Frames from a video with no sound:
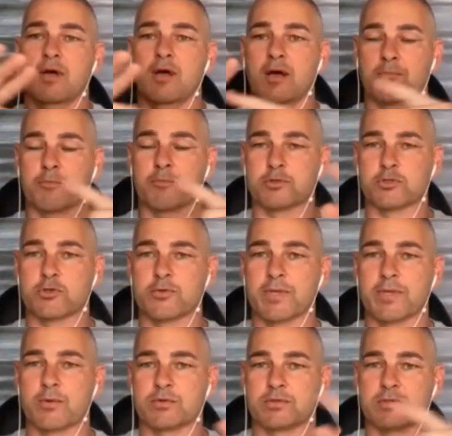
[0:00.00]
I presume
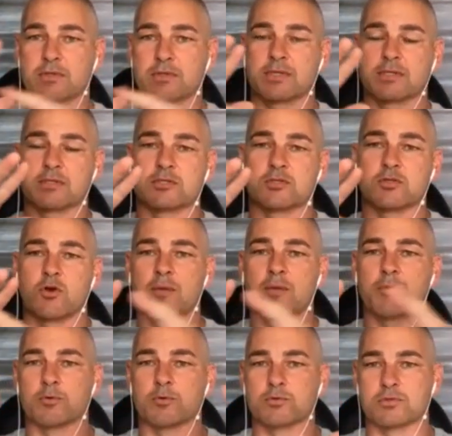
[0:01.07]
they were the
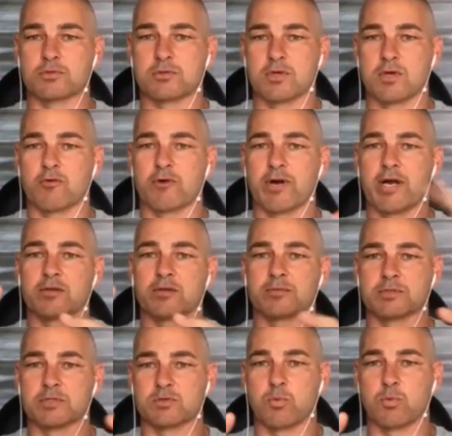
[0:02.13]
disciples around him
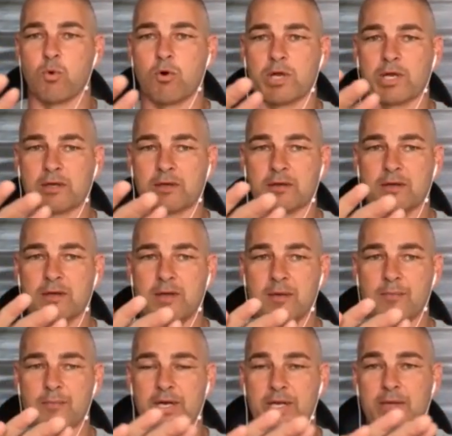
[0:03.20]
just walking,
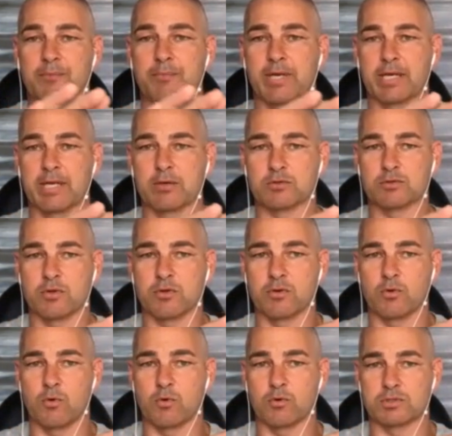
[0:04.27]
but he was on the
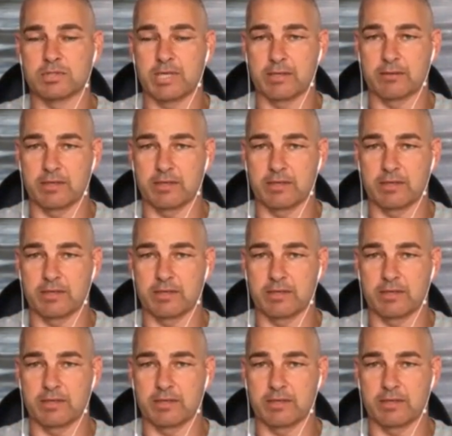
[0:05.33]
horse.